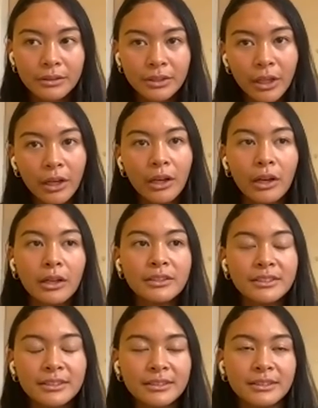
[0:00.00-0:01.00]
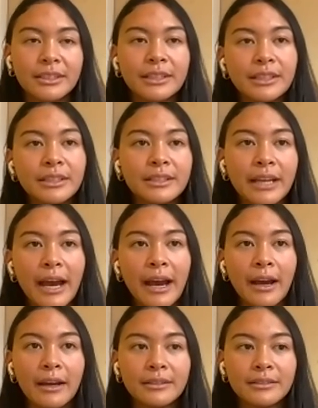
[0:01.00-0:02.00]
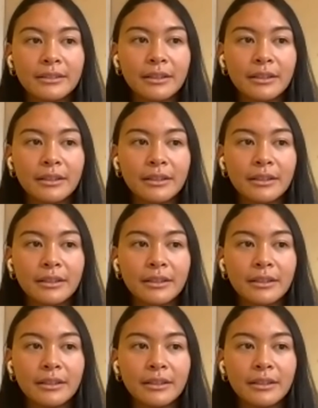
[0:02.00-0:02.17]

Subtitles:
to succeed at